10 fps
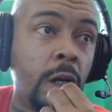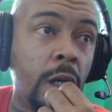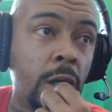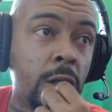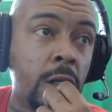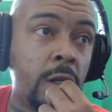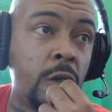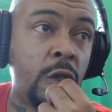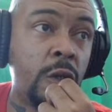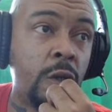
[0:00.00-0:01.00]
Excellent.
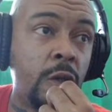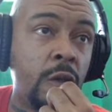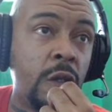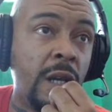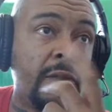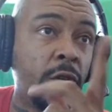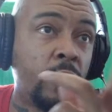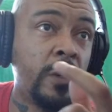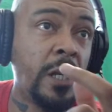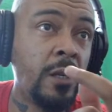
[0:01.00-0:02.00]
So you have a
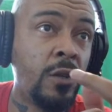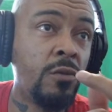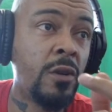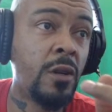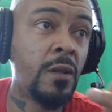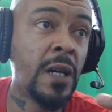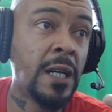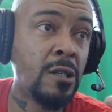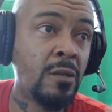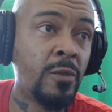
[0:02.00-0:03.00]
create new in the
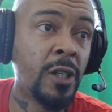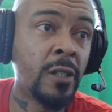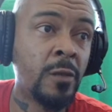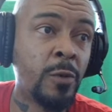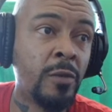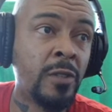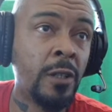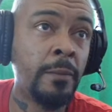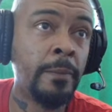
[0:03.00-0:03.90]
dialog box that's popped up.